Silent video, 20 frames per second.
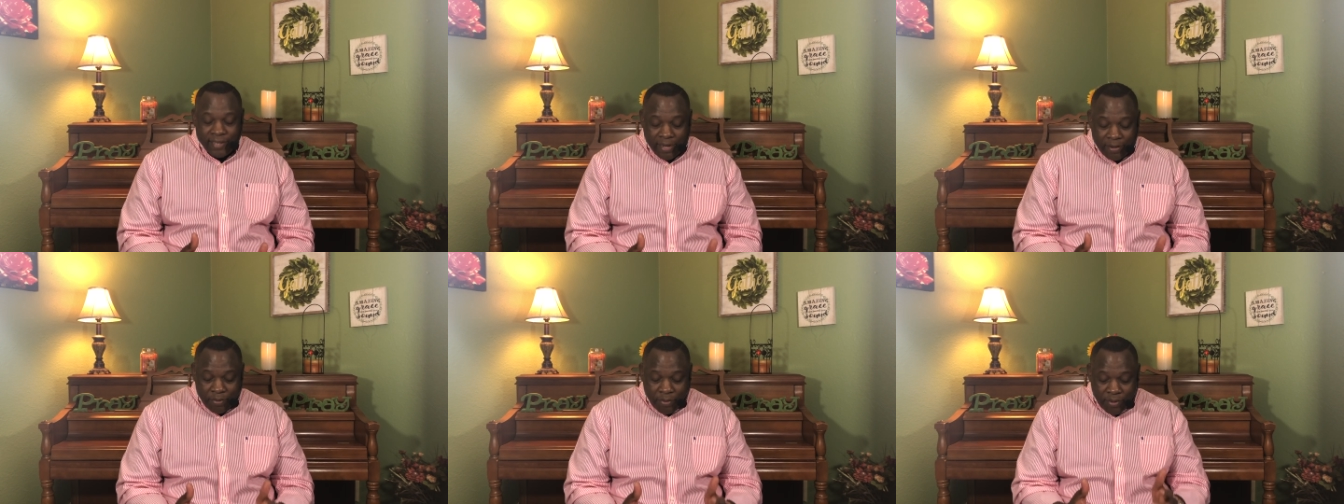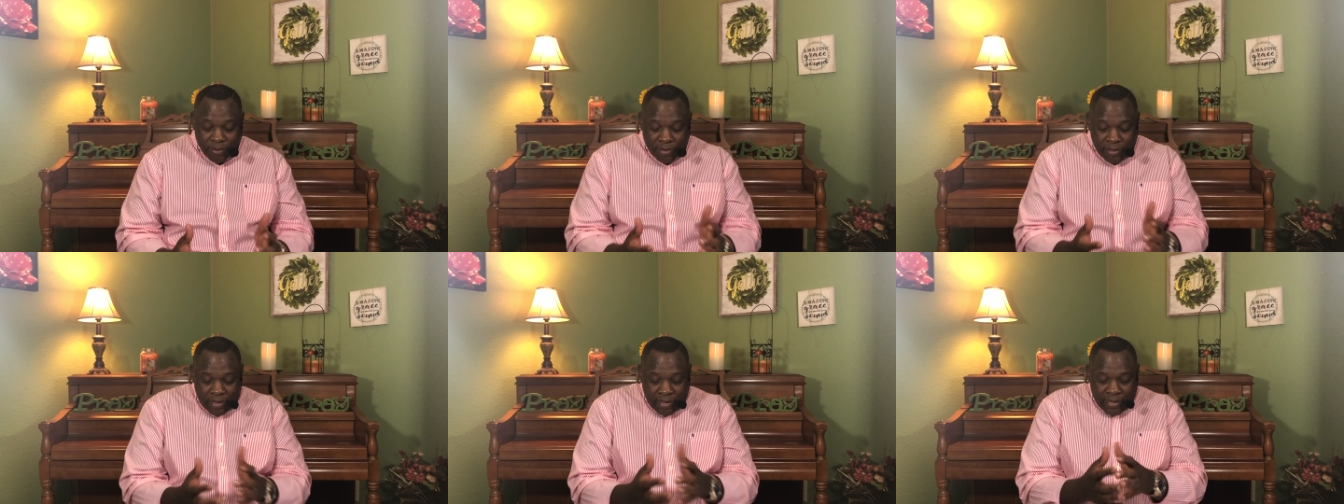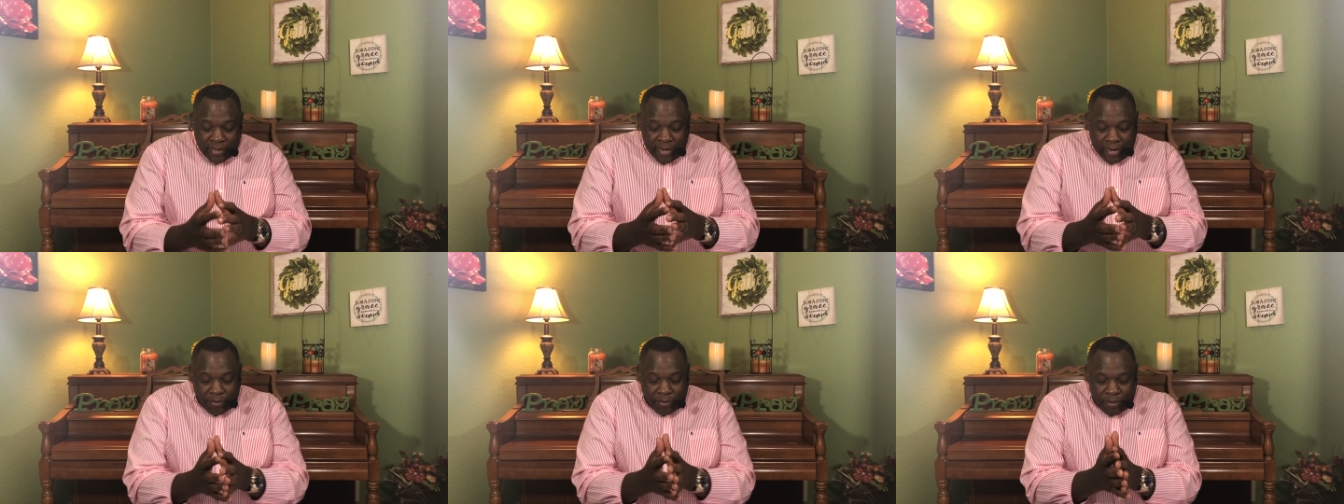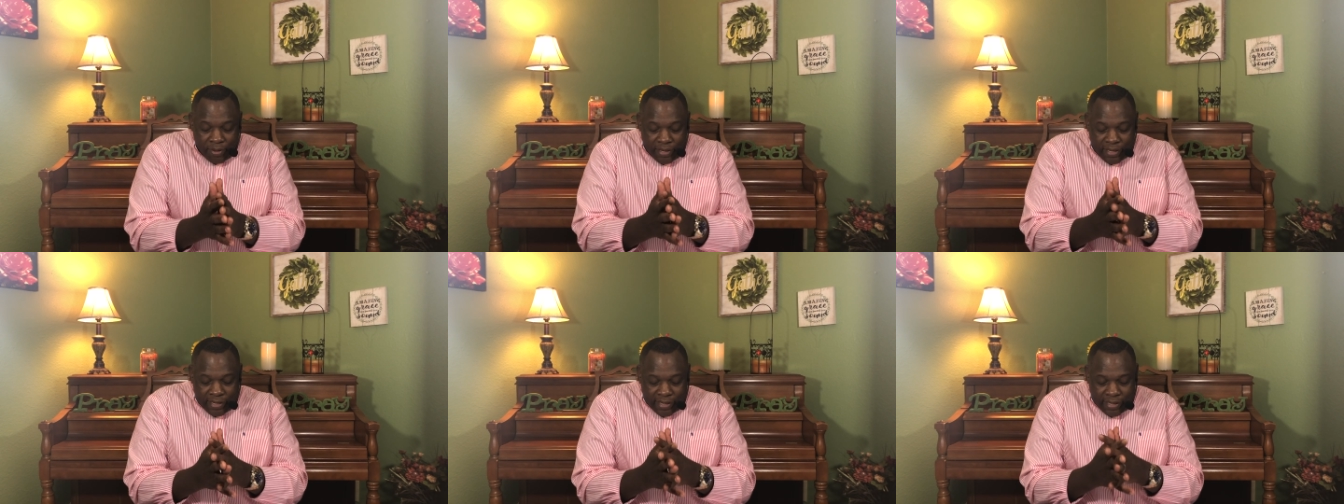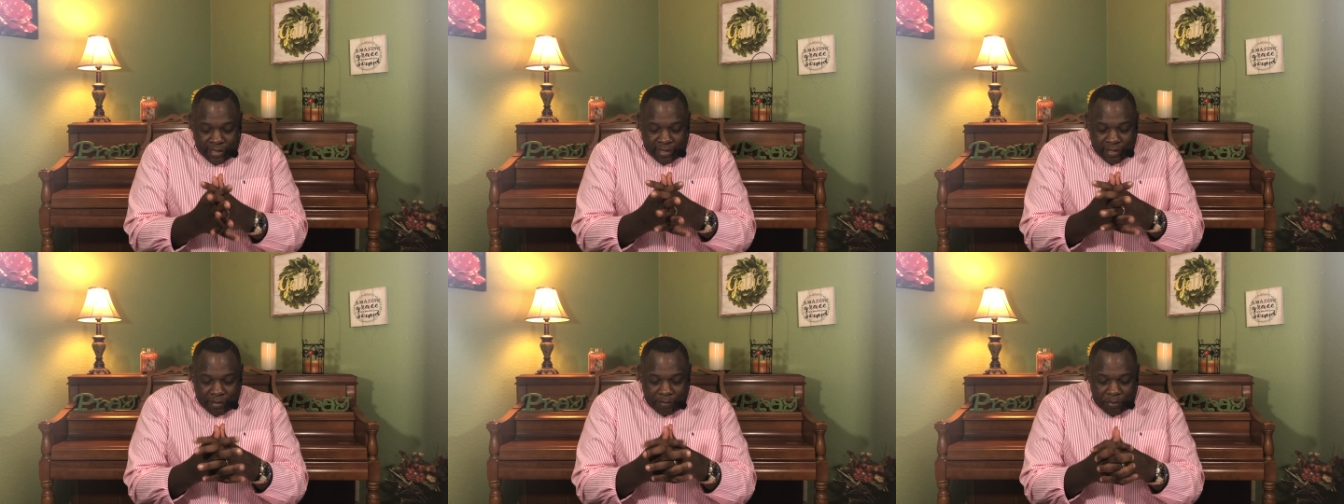I want I want
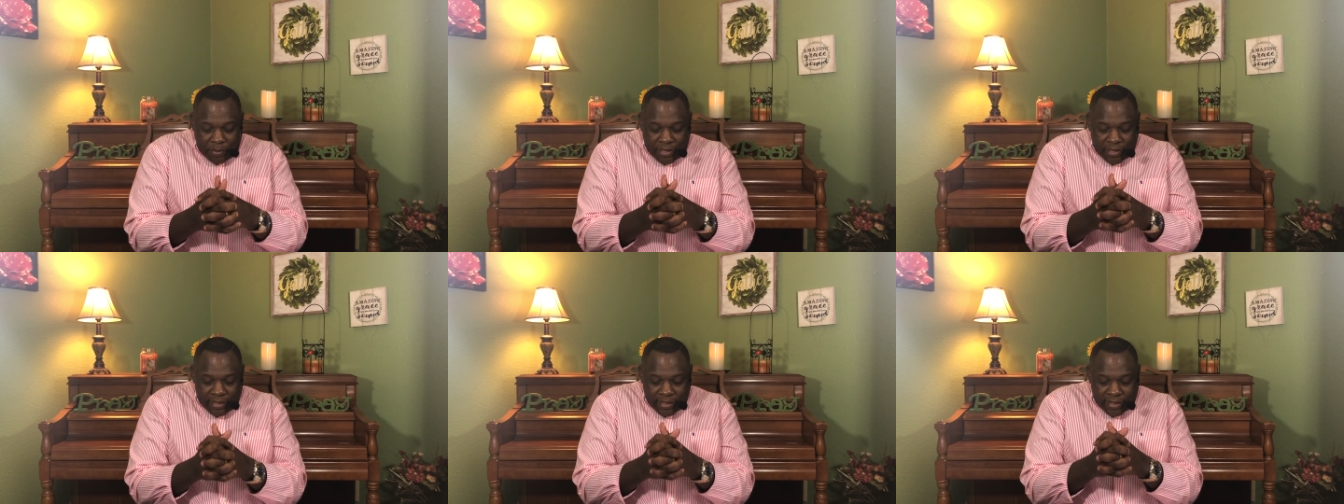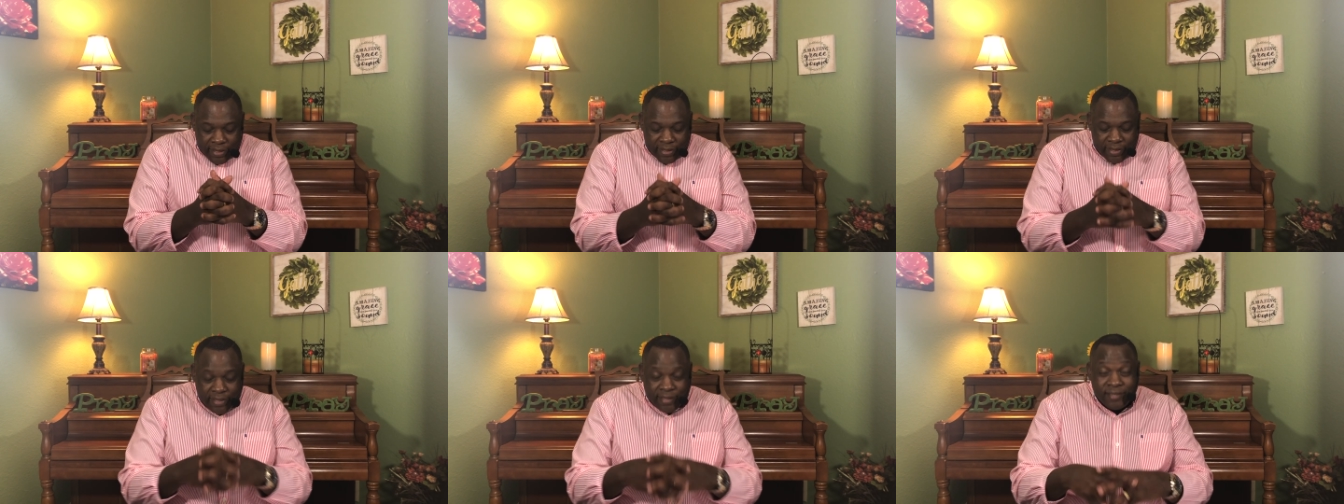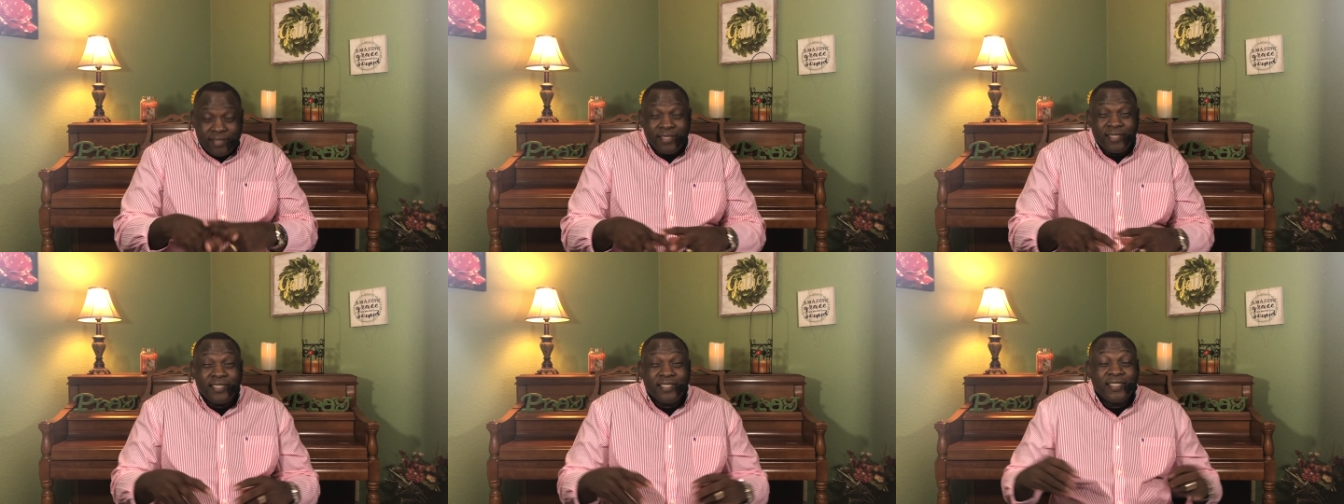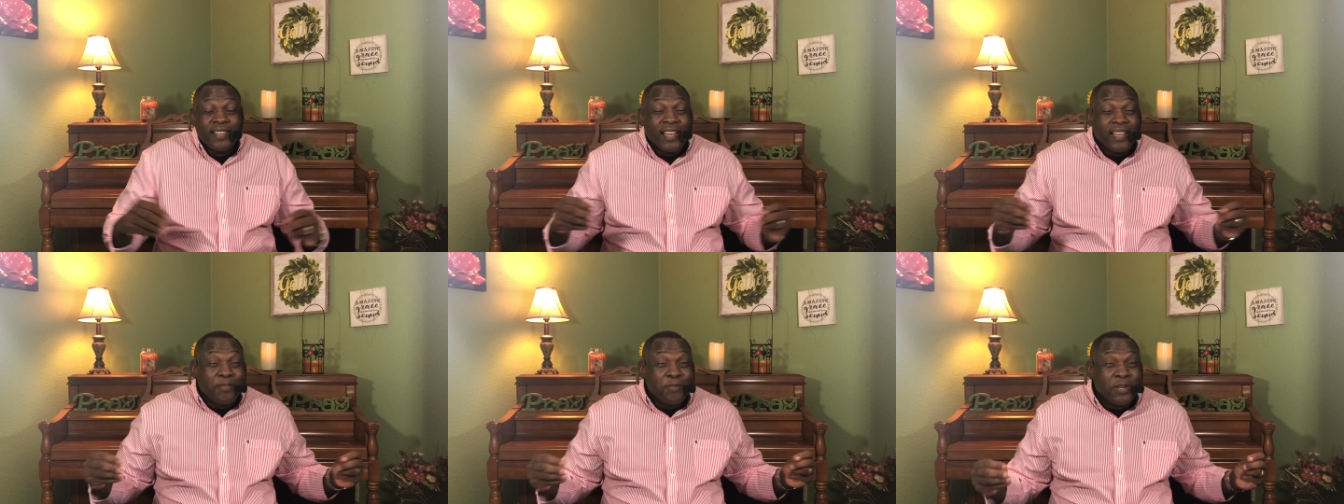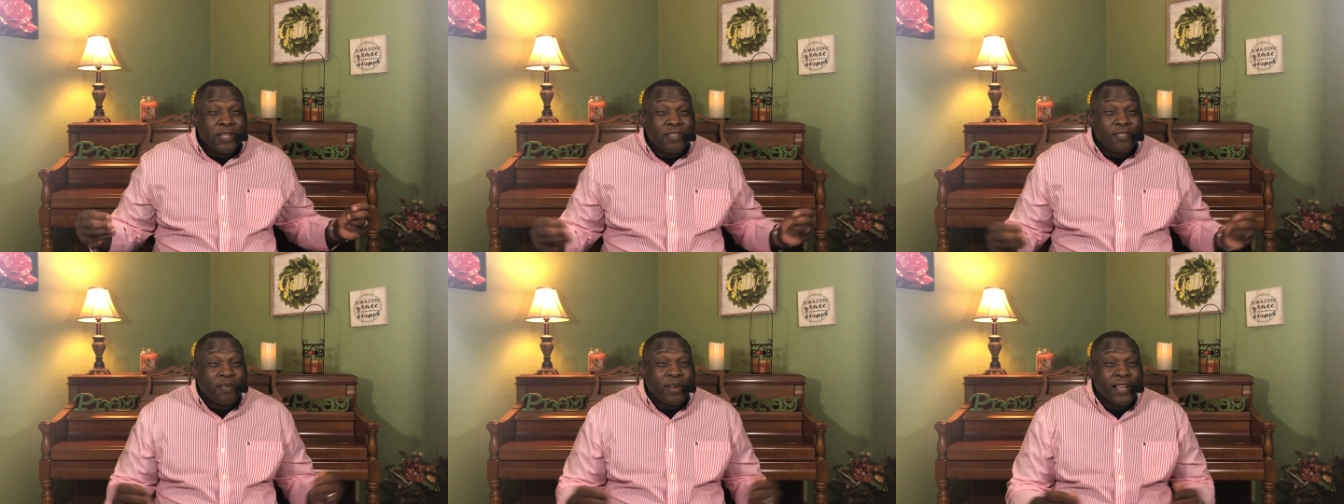there to be an existence that,
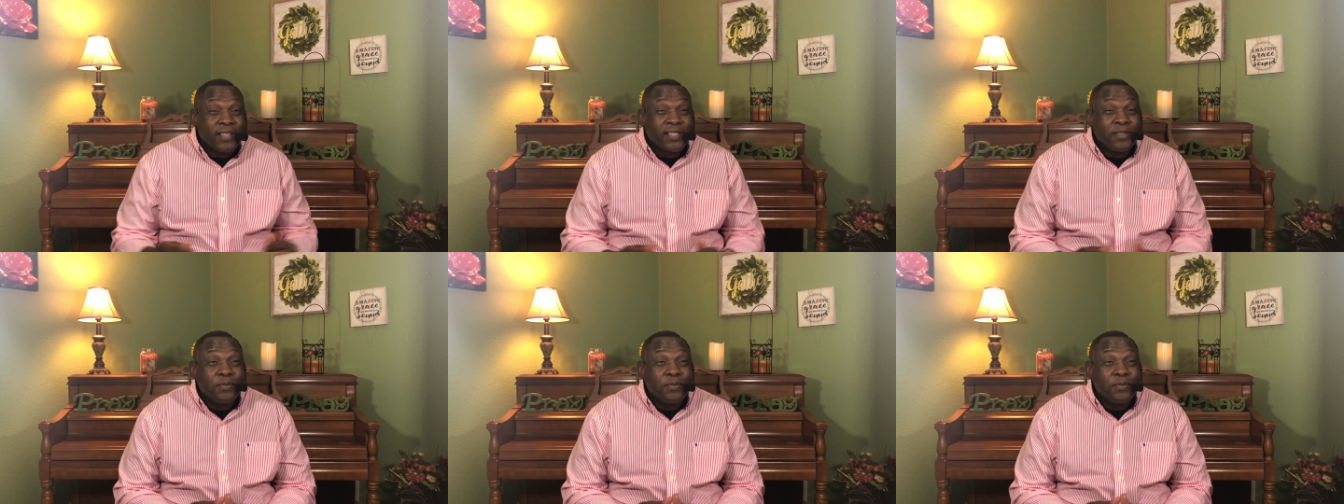with Christ.